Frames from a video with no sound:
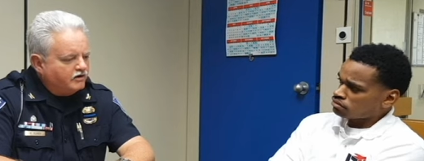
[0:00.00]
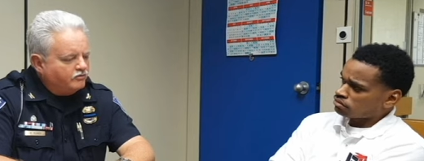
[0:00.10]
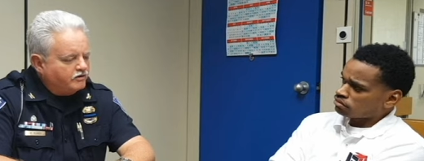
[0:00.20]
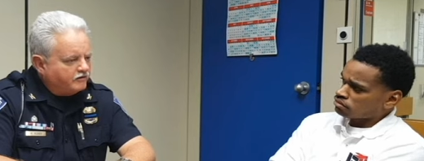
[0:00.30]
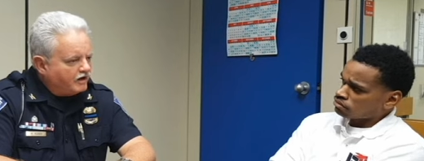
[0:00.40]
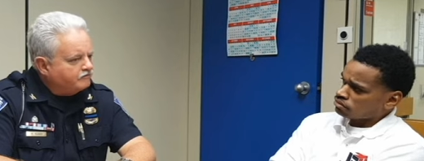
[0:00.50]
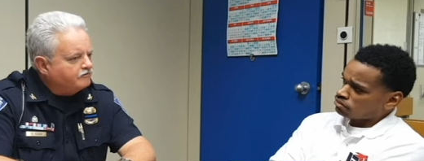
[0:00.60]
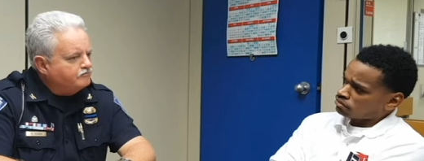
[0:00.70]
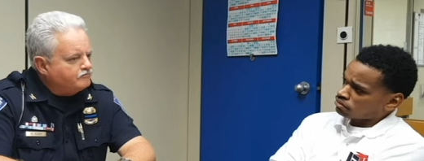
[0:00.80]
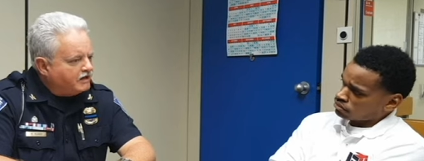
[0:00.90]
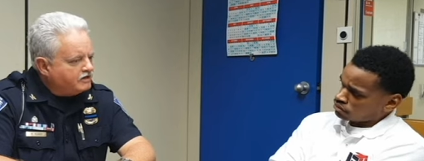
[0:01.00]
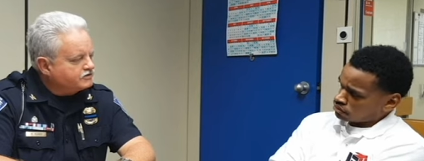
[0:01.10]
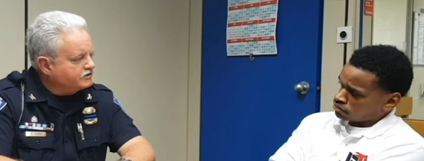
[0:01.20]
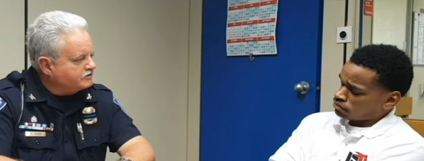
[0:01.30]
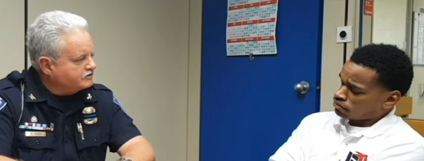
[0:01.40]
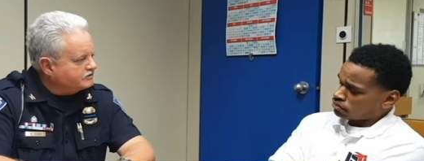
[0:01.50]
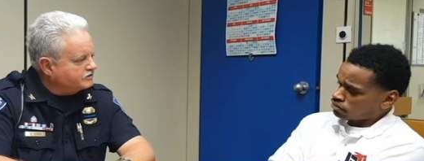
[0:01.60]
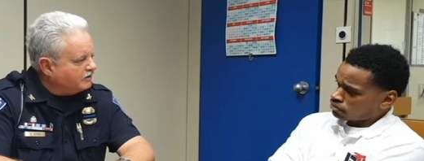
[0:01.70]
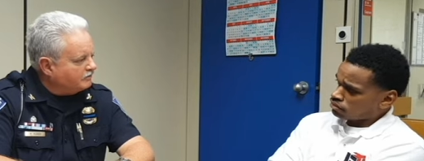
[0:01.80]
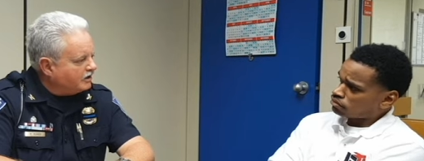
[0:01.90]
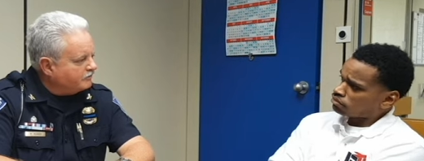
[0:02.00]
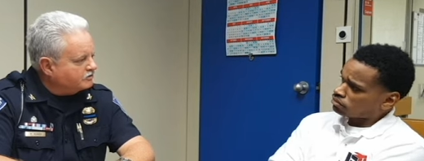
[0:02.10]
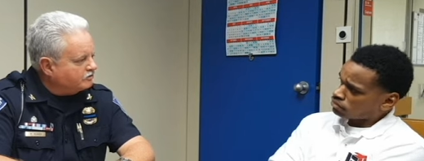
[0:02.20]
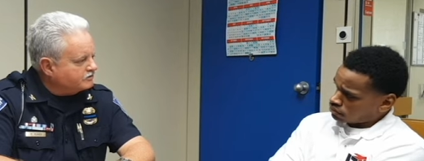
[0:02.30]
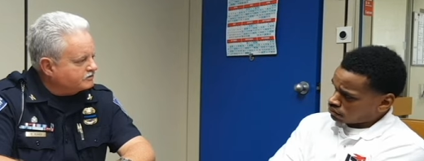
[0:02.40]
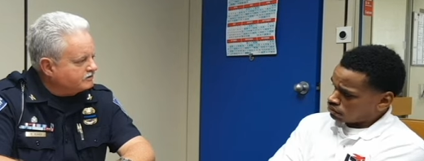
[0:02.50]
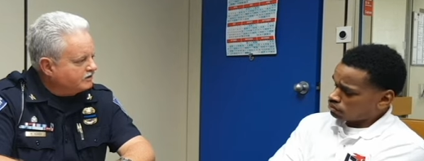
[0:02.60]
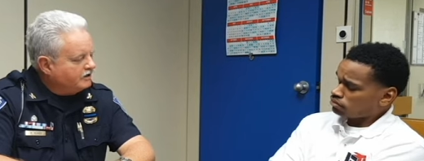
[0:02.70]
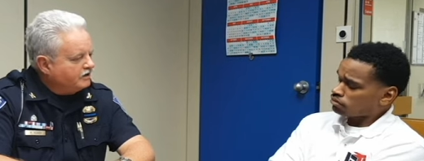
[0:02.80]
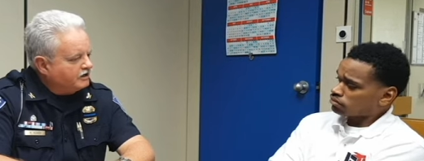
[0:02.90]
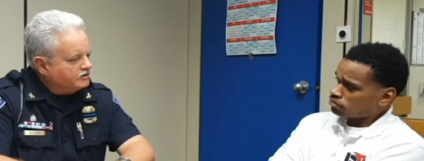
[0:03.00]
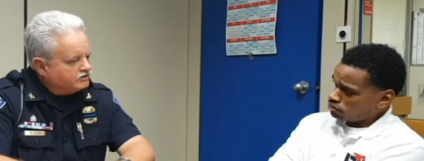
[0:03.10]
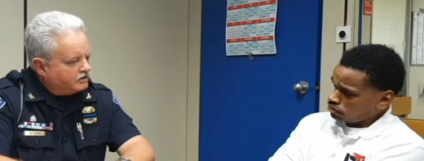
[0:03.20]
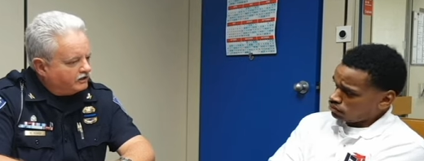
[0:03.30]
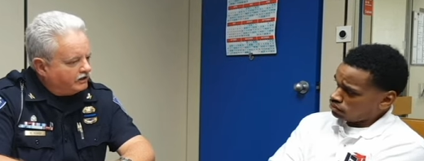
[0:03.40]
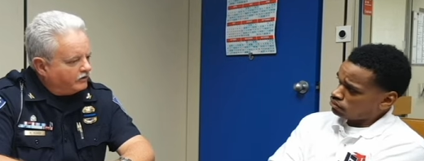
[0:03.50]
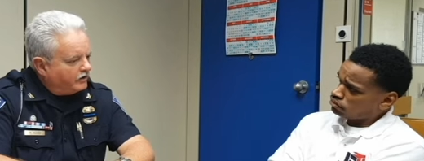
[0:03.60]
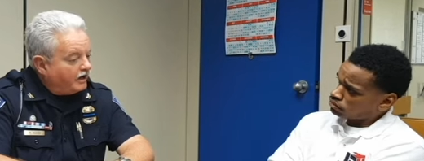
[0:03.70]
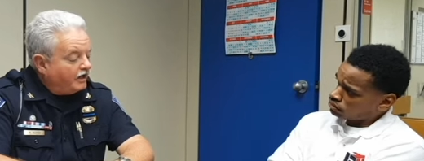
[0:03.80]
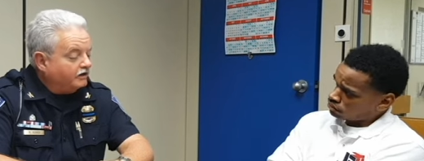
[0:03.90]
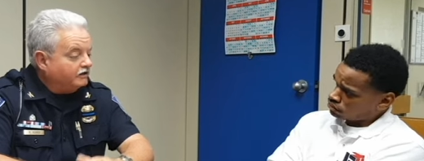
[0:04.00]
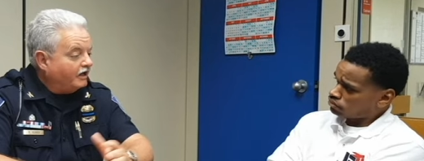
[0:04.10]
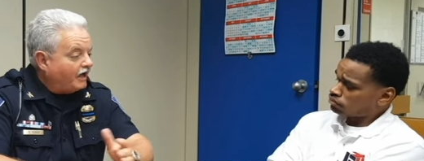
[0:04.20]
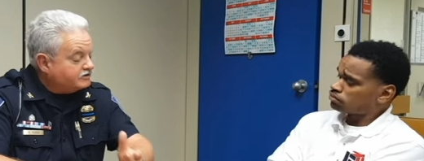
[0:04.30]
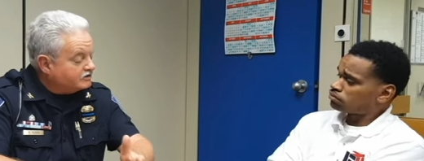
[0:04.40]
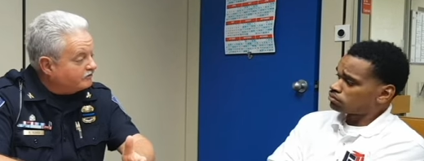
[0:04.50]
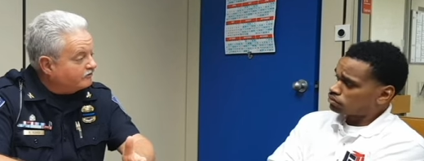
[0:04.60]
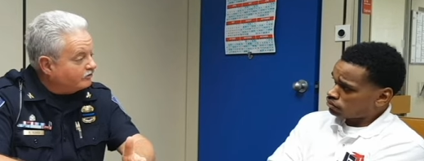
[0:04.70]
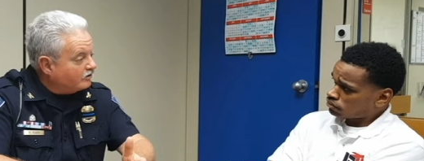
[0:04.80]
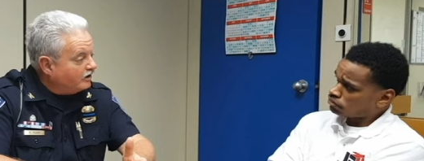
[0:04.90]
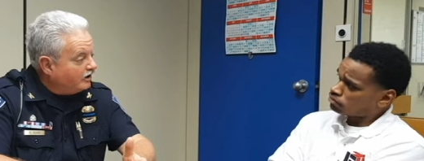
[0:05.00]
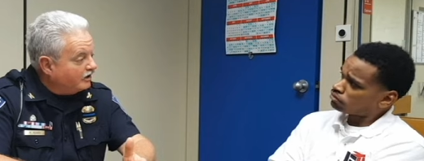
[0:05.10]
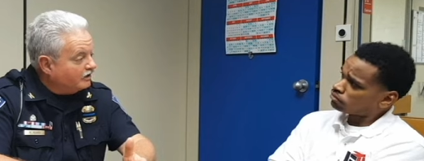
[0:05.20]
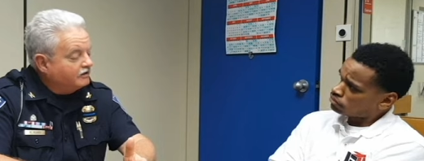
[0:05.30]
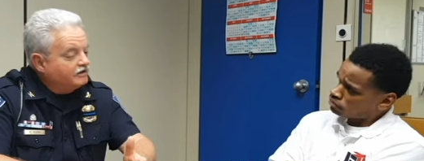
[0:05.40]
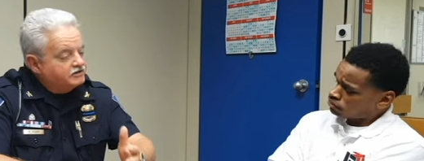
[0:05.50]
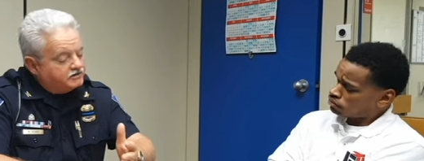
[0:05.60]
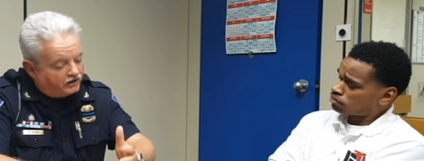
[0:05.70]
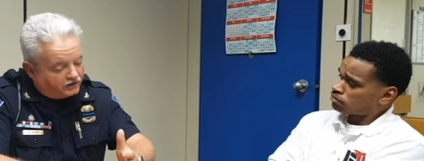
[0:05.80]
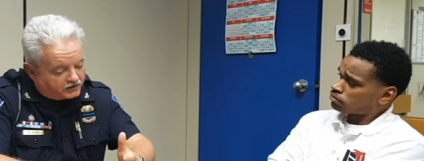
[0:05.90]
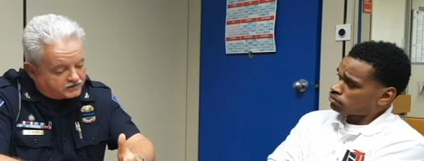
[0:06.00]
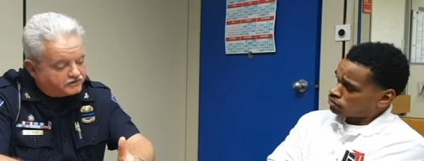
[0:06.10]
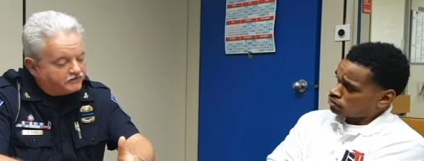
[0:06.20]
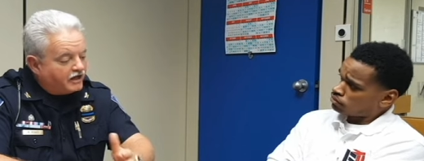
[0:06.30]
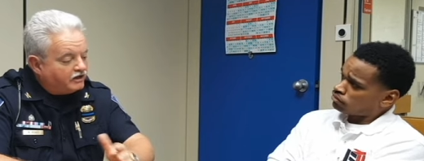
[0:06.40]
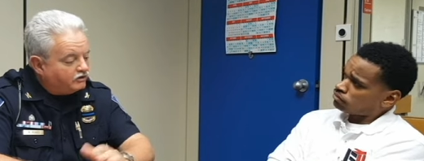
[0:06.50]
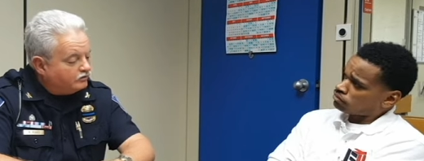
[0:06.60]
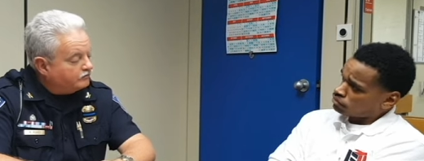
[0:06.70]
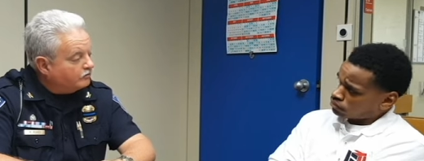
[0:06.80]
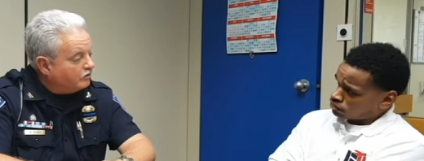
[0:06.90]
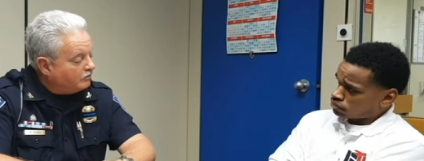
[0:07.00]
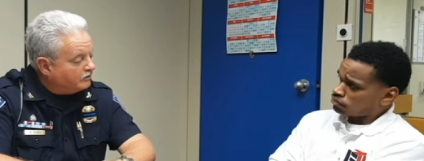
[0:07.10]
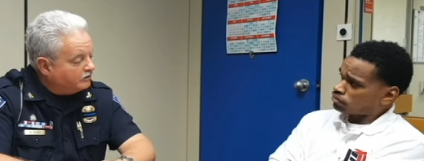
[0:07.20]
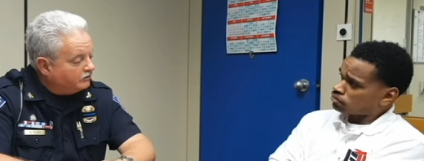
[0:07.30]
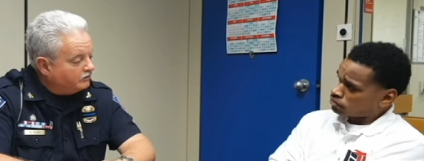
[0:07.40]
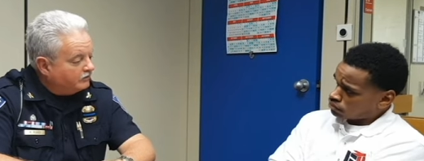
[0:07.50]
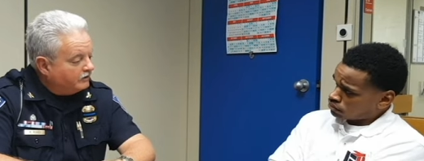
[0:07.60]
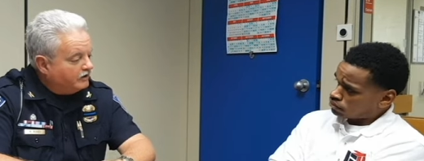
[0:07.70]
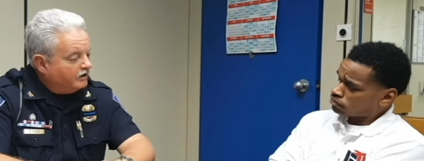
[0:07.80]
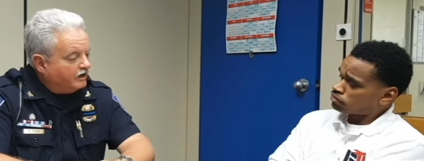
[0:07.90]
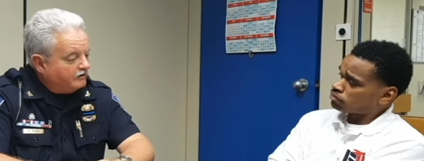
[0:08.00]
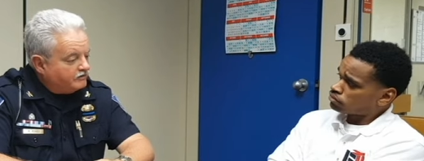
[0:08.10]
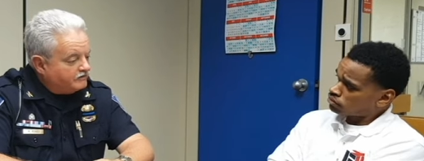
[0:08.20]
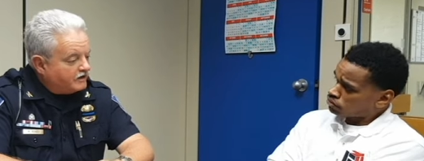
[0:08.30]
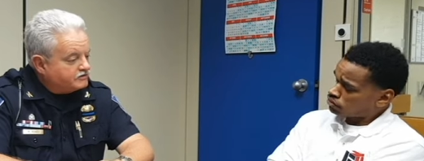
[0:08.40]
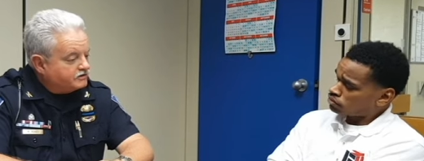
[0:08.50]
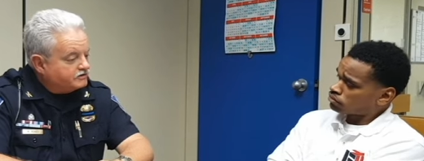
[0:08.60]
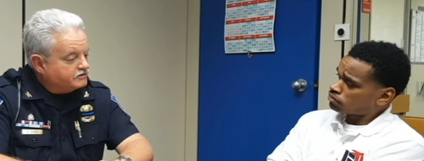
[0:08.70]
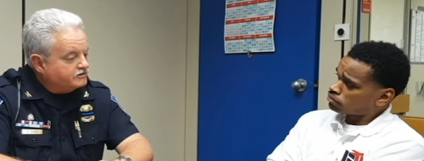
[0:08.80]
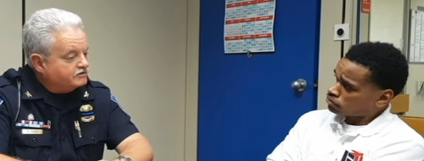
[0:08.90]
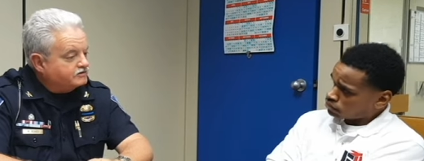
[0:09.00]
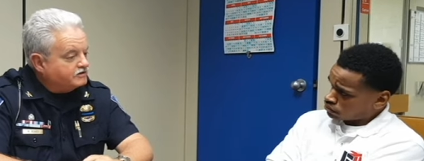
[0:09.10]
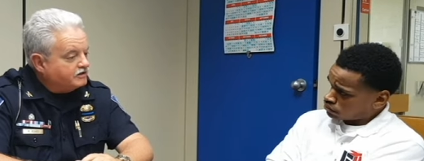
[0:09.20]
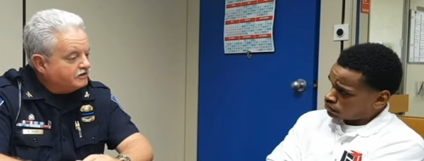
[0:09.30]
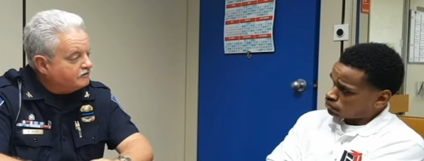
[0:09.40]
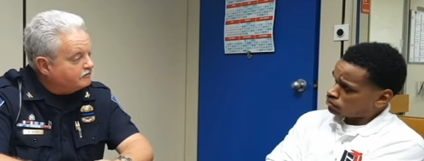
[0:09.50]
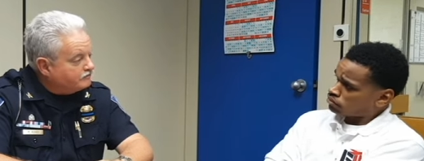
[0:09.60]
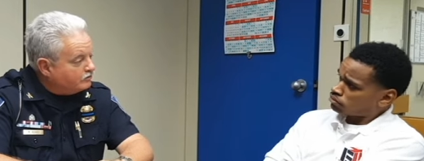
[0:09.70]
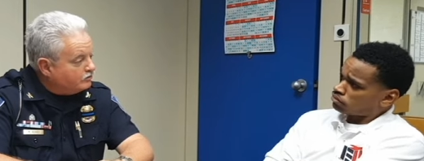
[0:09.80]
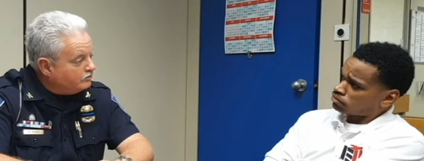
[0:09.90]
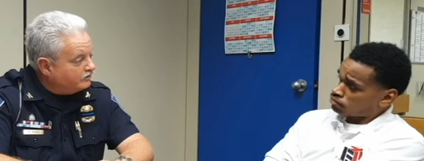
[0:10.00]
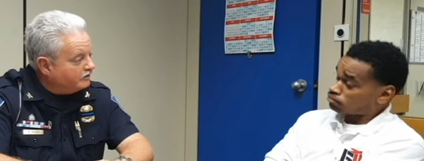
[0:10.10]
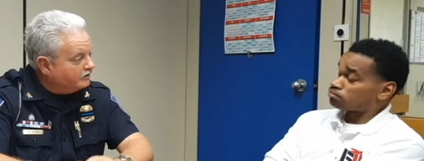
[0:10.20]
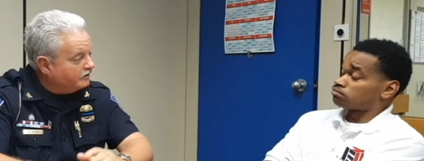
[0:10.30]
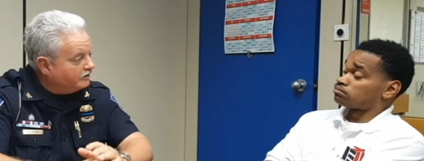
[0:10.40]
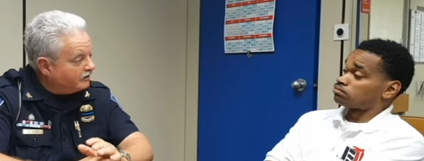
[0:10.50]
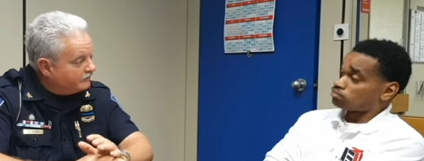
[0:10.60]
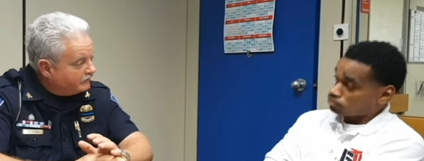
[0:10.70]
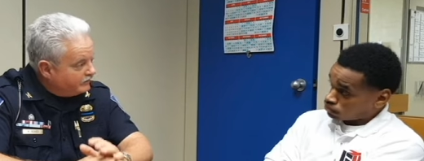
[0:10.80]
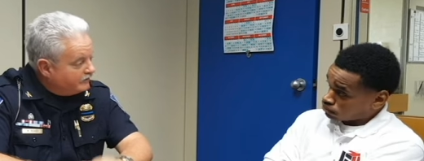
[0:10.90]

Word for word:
Speaker 1: we have many citizens coming up to us and shaking your hand, asking for a hug, telling us thank you for what we do. Uh, we've had citizens send in food and, mm. and, and